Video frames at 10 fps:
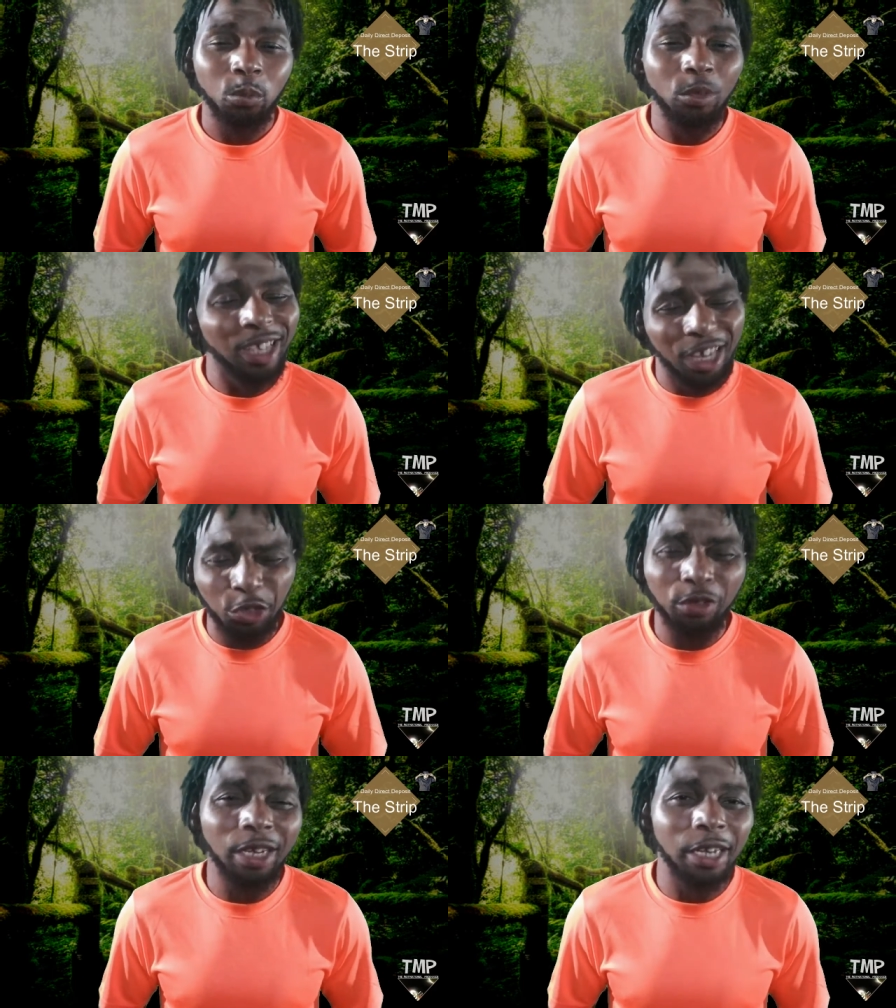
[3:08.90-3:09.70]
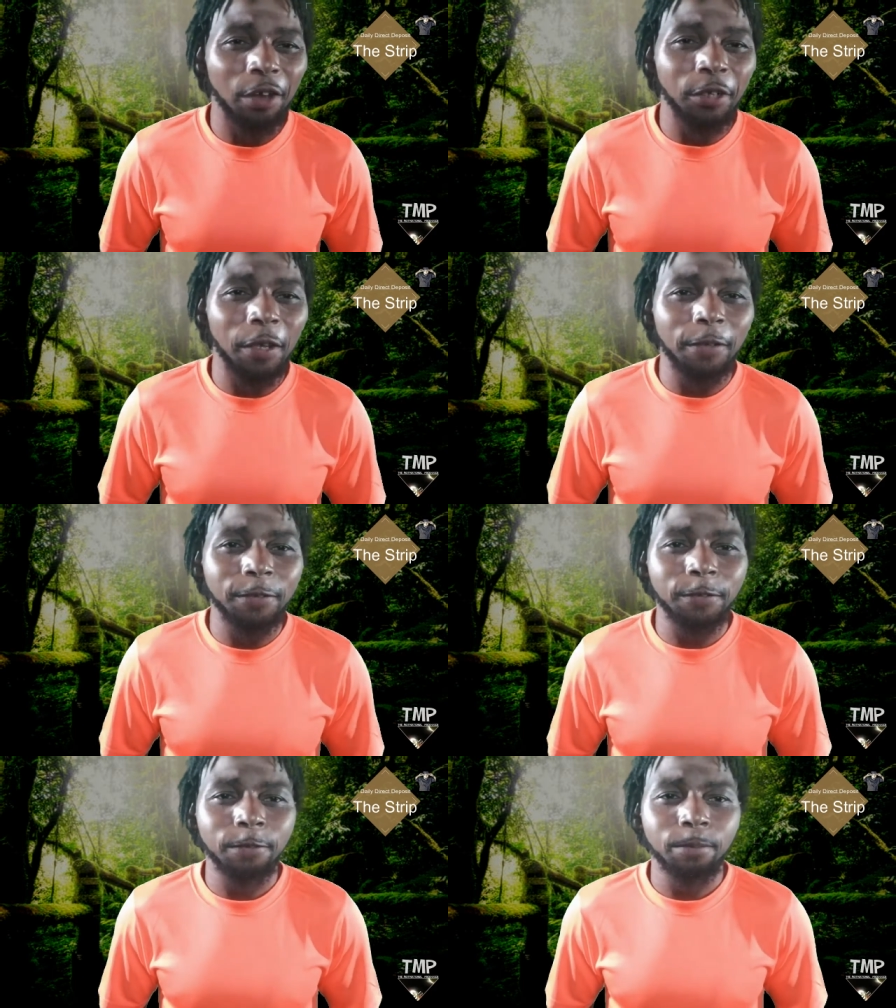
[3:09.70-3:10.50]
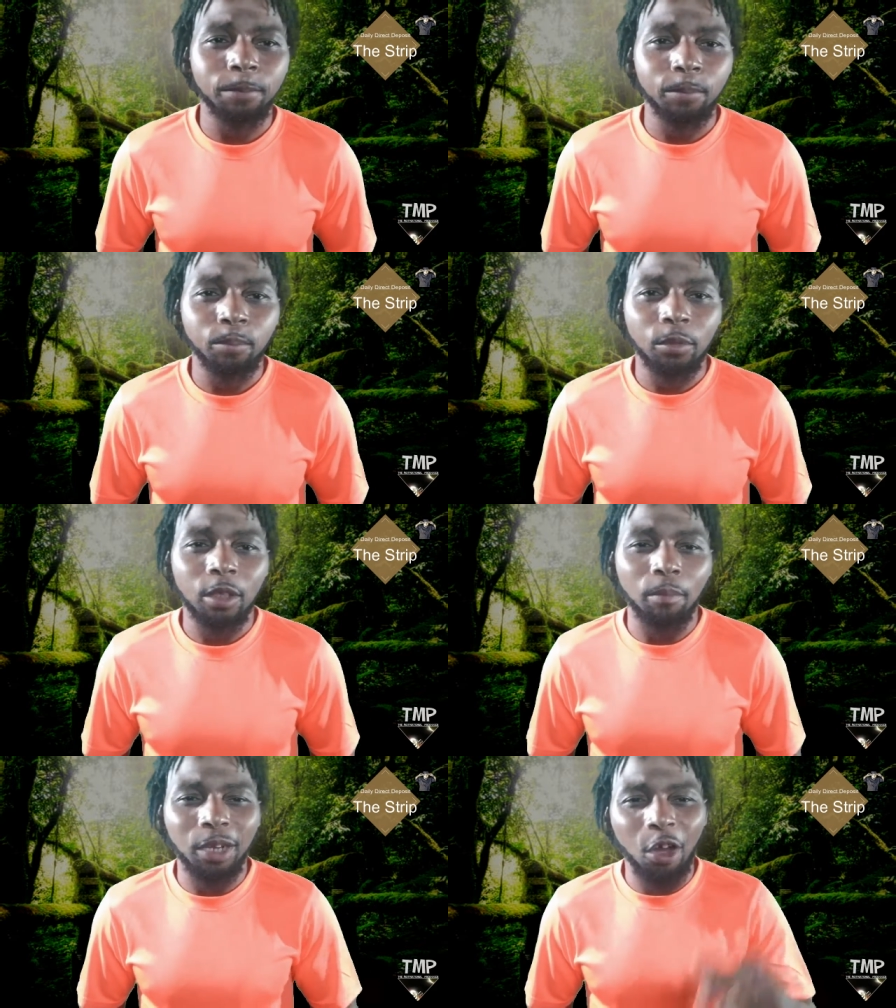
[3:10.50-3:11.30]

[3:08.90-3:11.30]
we got to do that nowadays. But